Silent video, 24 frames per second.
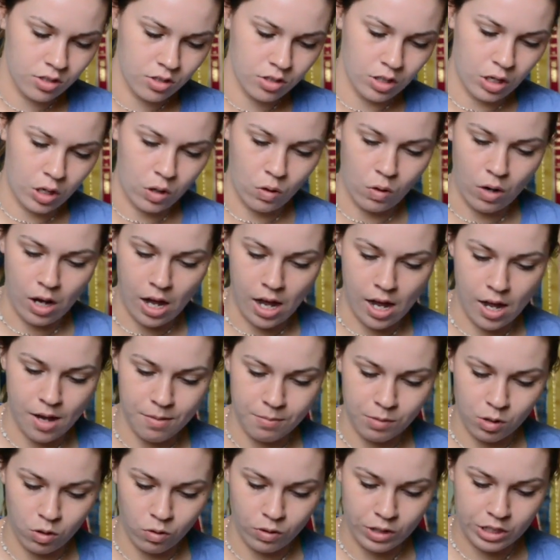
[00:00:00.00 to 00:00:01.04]
So
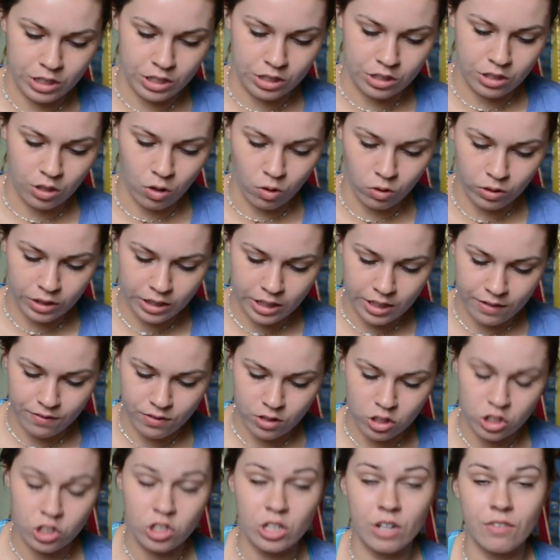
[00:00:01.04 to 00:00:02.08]
I'm going to totally give
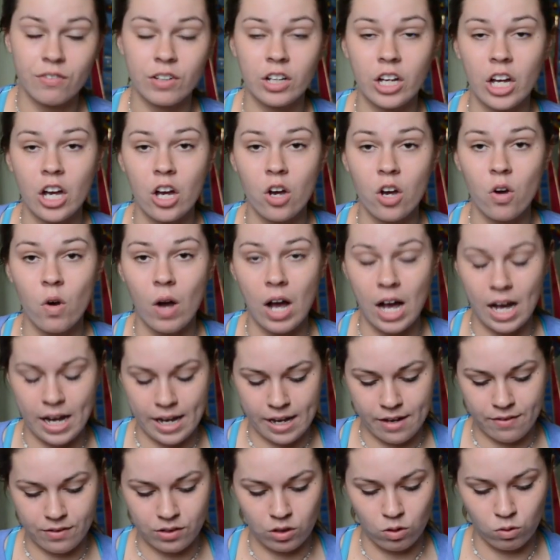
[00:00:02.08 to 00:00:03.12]
their stuff a go. I
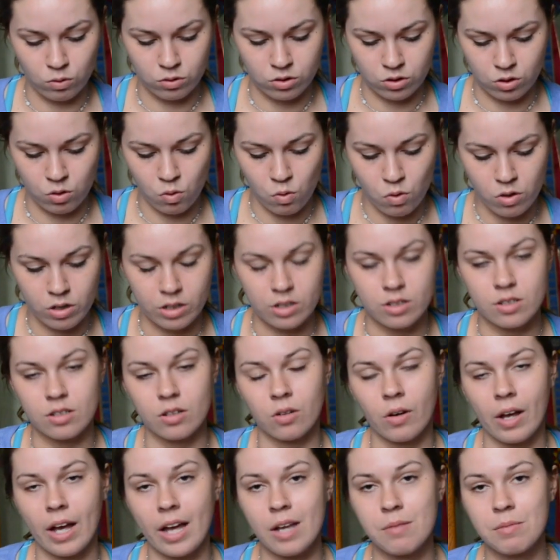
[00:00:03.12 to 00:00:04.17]
have an older horse,
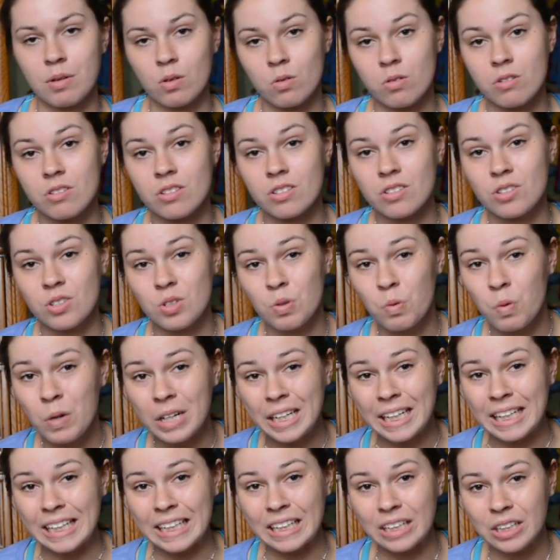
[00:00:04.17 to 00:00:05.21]
okay? My horse is
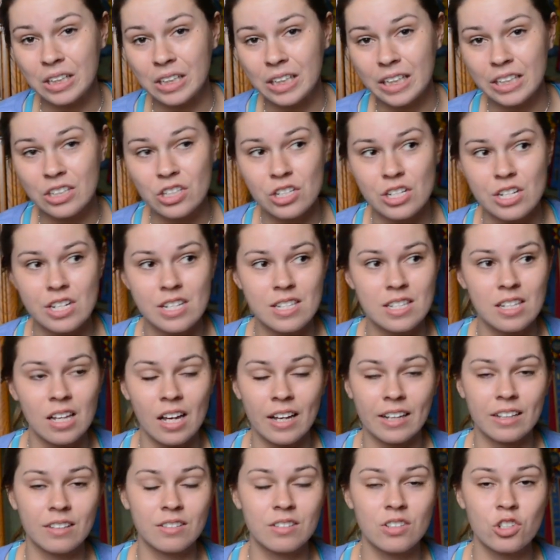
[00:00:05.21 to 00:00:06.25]
twenty, and she's
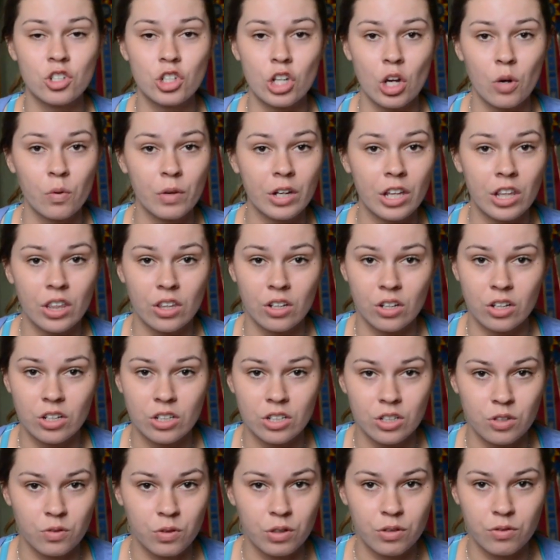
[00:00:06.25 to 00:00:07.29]
like showing
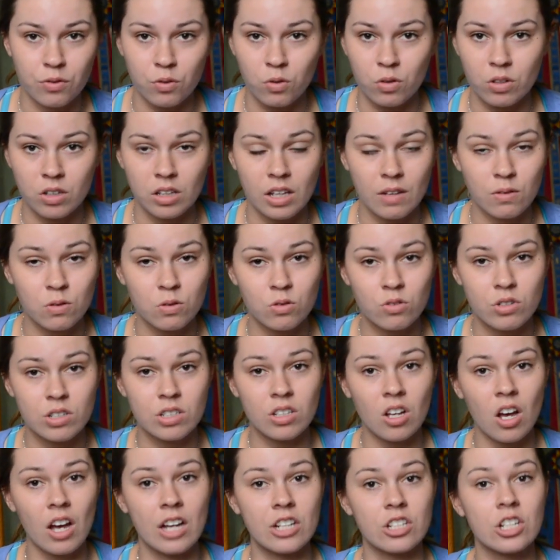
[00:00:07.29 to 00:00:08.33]
third, doing fourth level
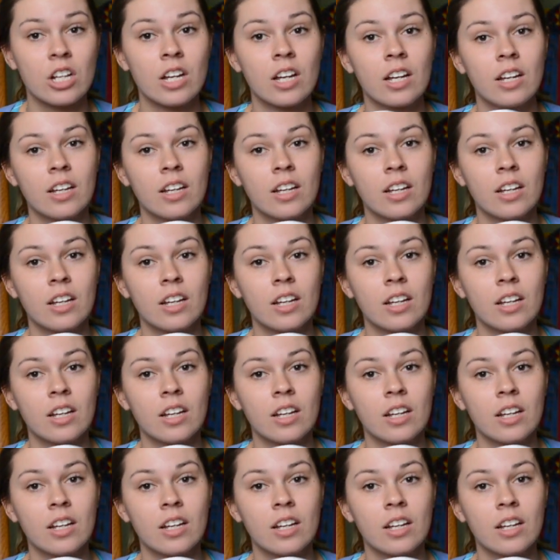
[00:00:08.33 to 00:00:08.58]
dressage.